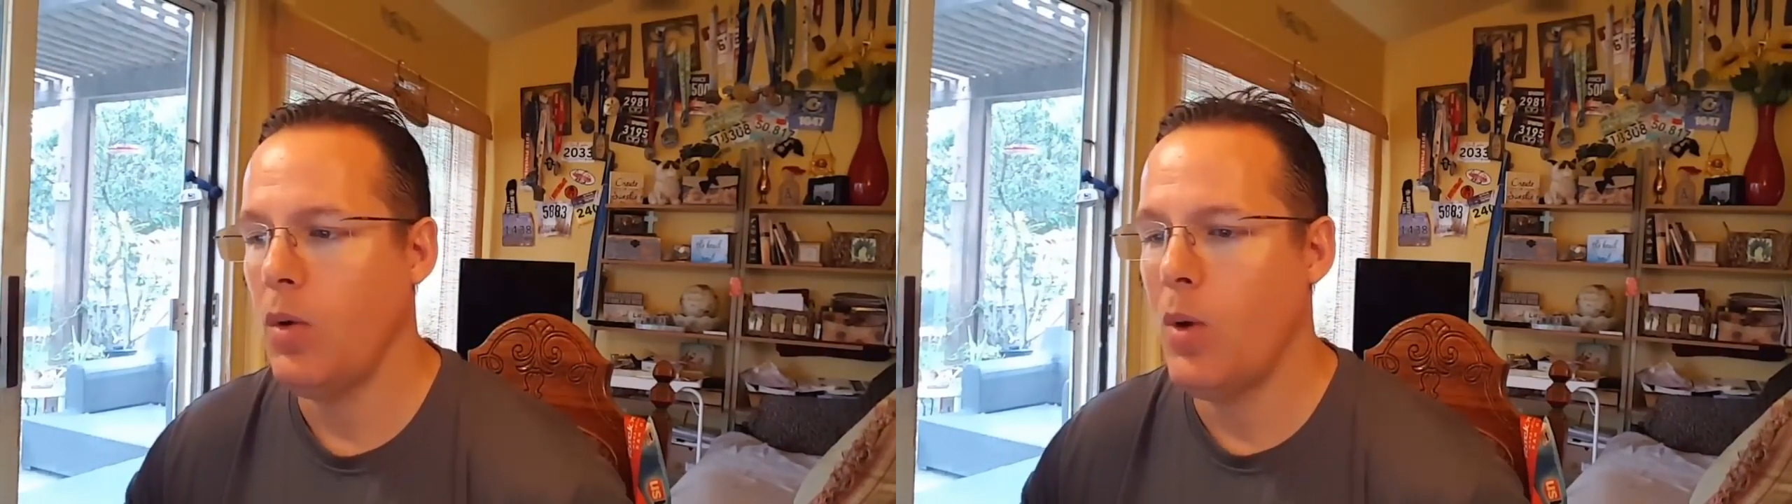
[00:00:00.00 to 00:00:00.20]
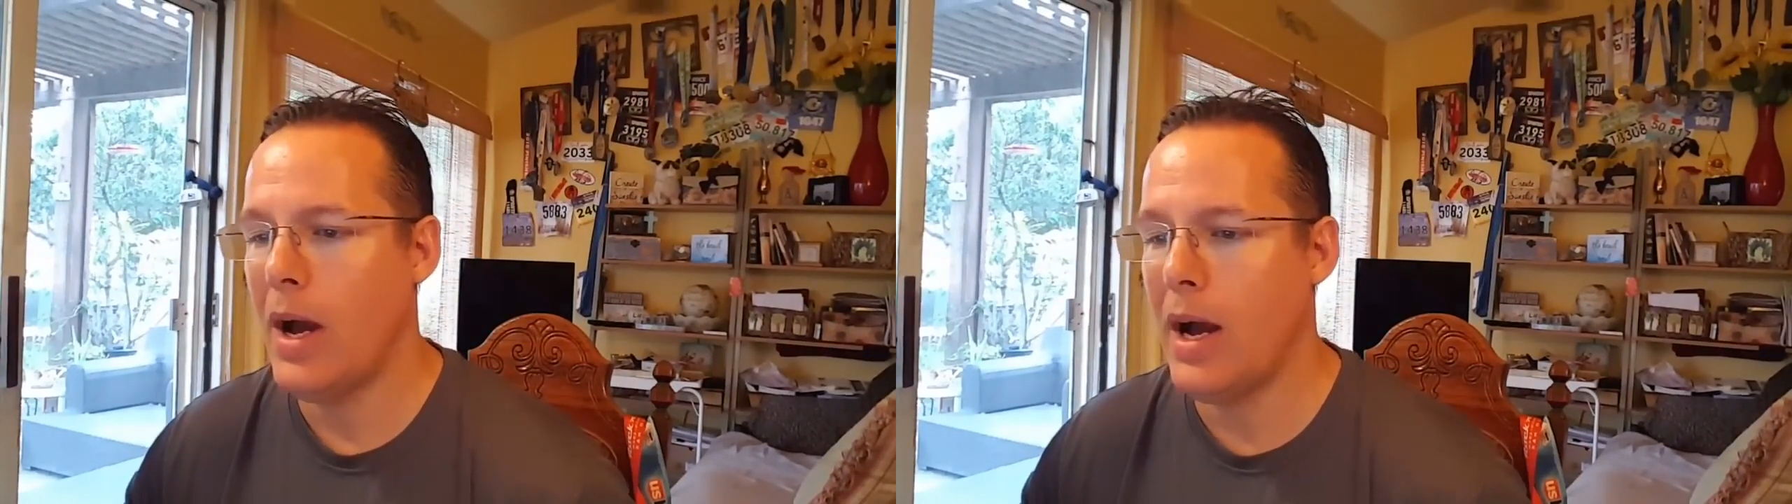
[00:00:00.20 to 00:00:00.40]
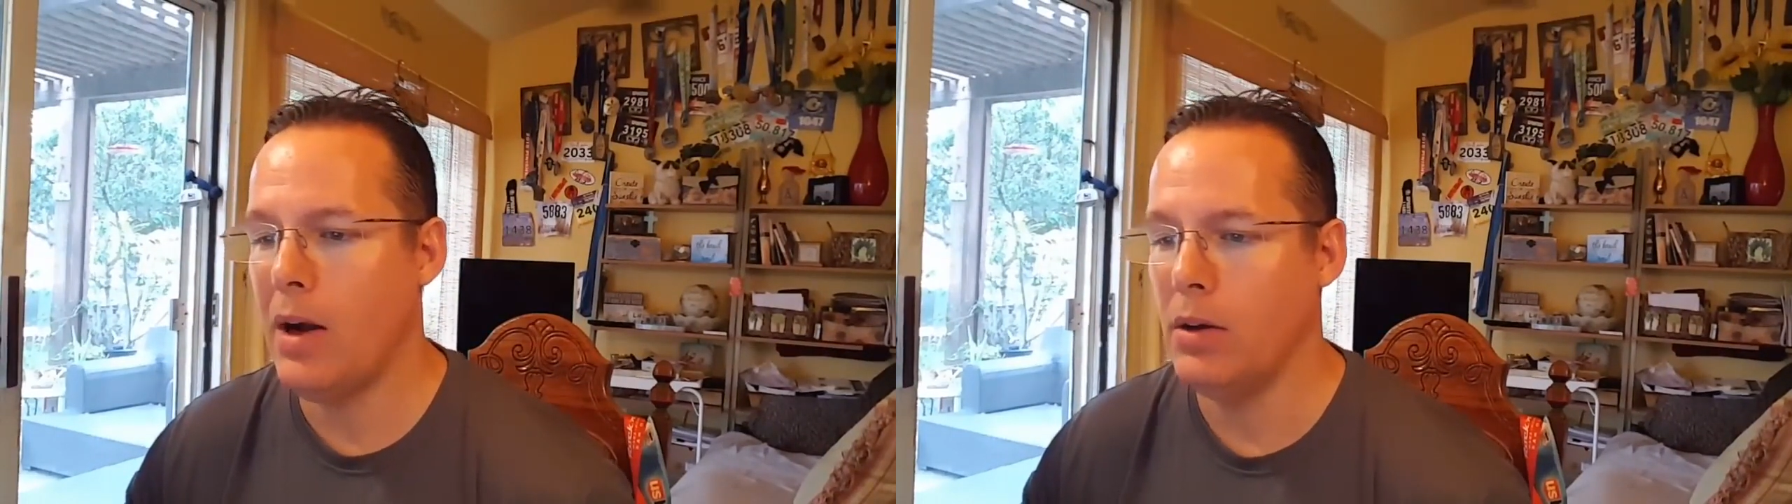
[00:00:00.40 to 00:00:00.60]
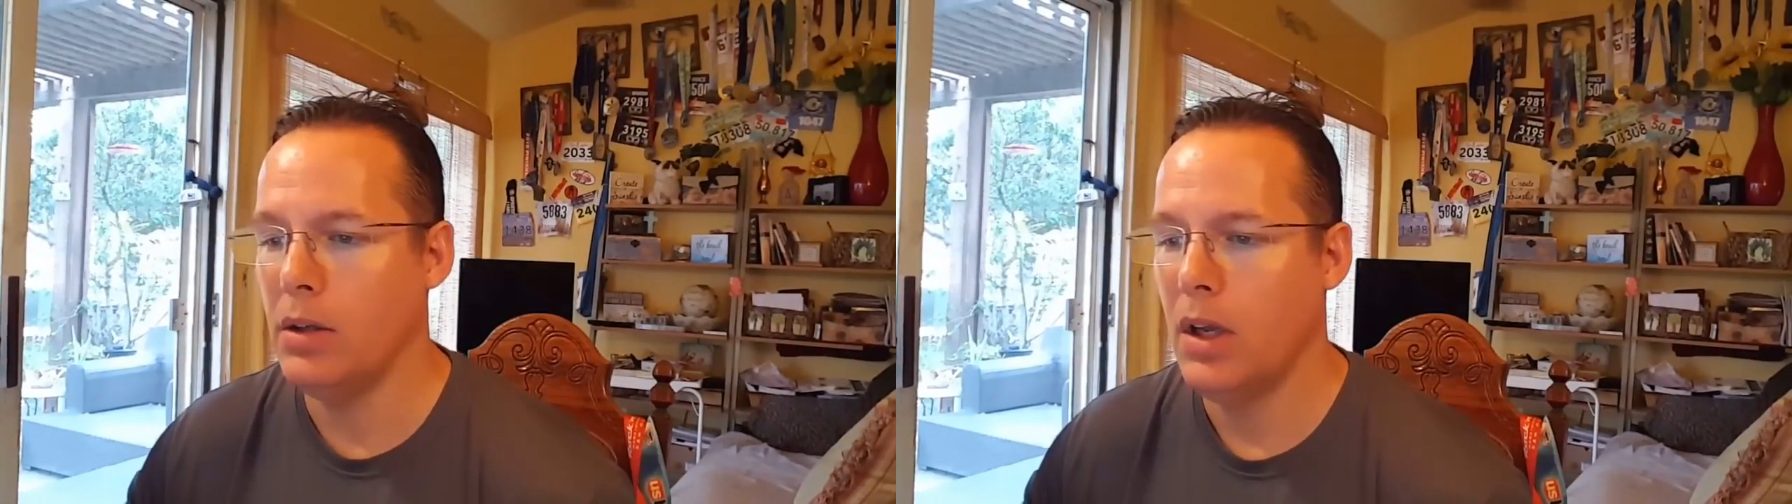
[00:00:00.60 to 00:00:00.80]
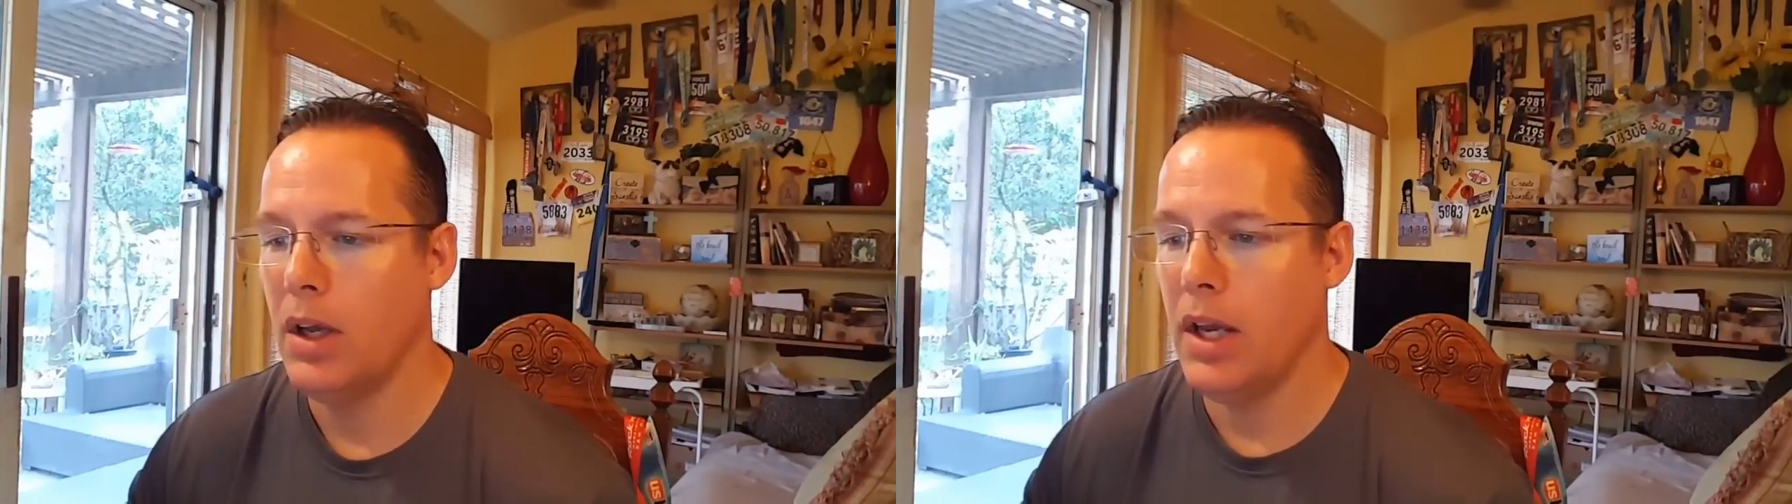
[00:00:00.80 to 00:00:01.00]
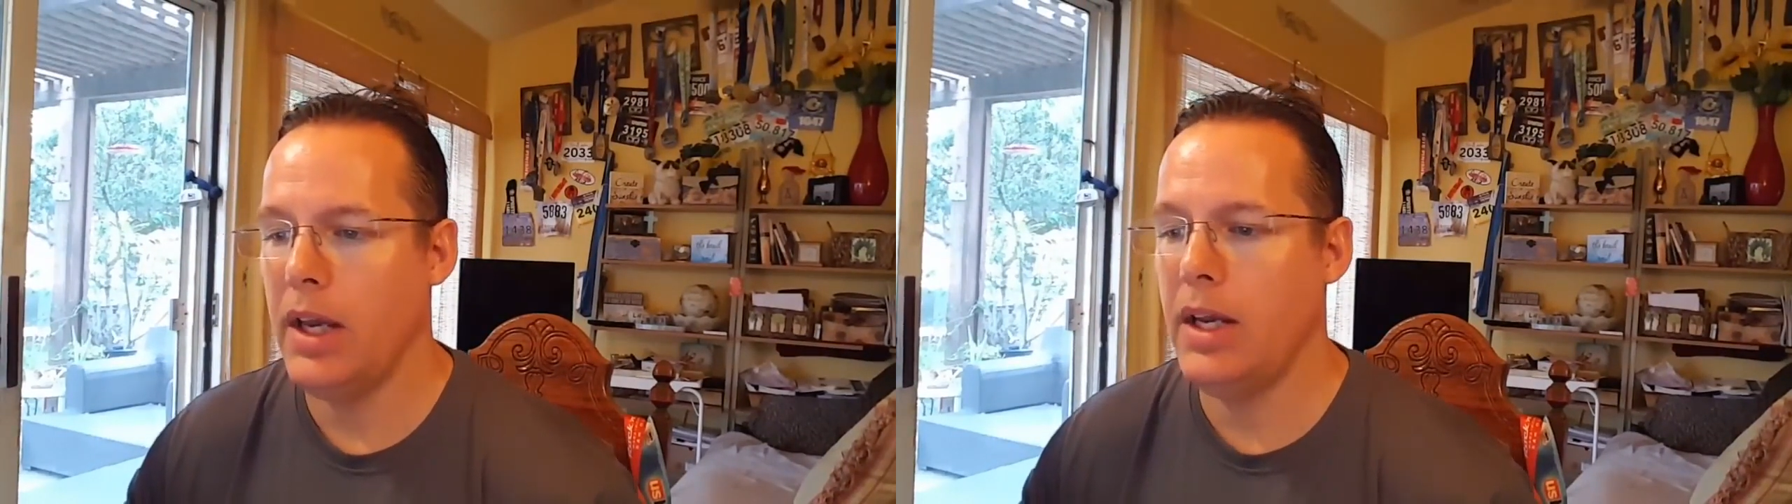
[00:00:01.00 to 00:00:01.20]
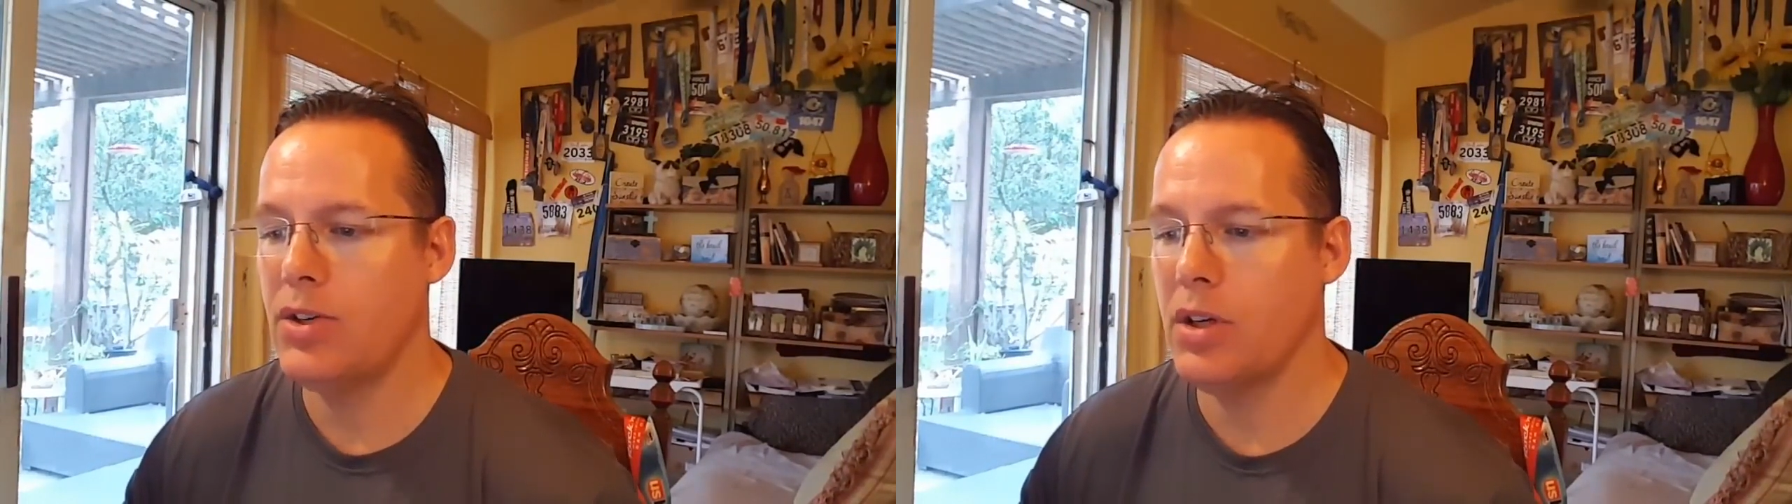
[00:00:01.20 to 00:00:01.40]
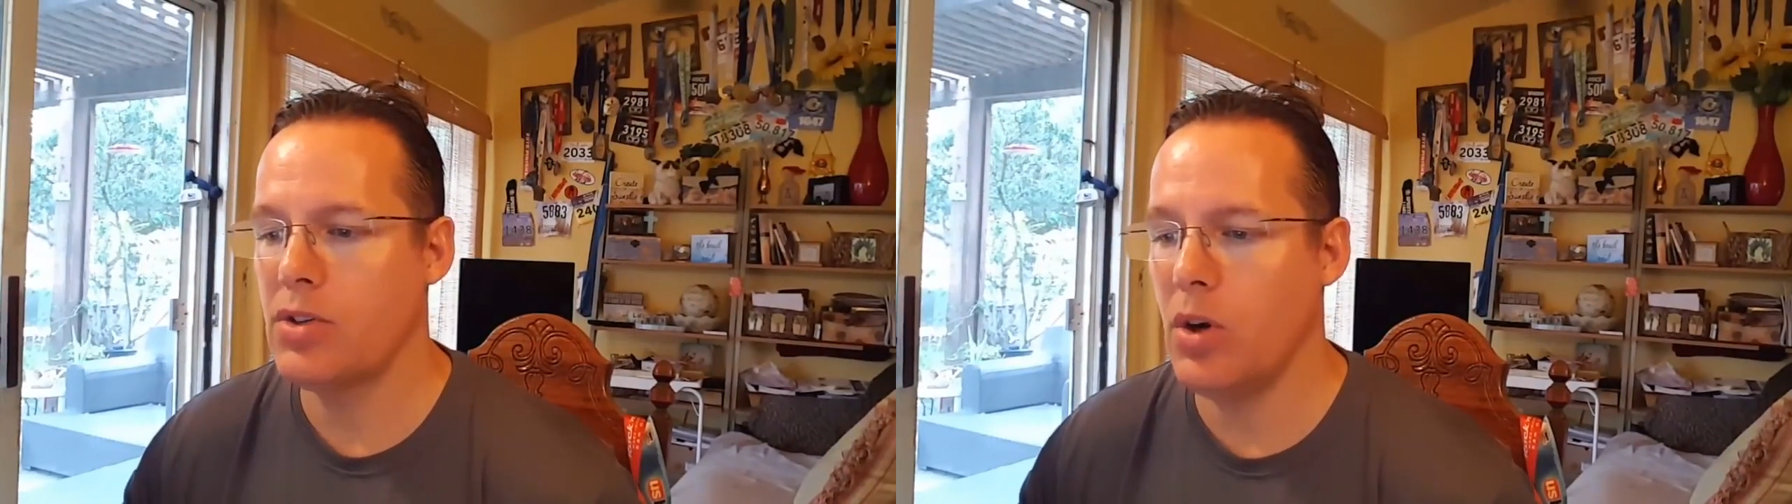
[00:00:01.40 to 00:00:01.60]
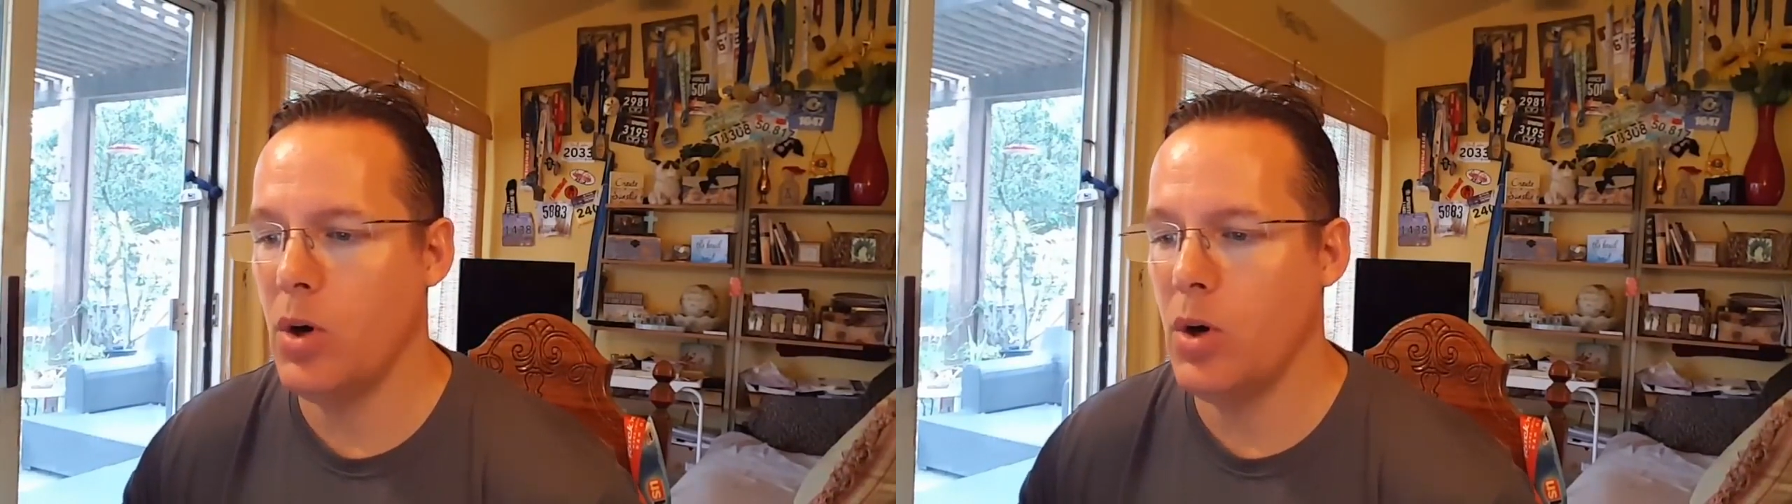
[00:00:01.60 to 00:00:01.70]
Wow. Agents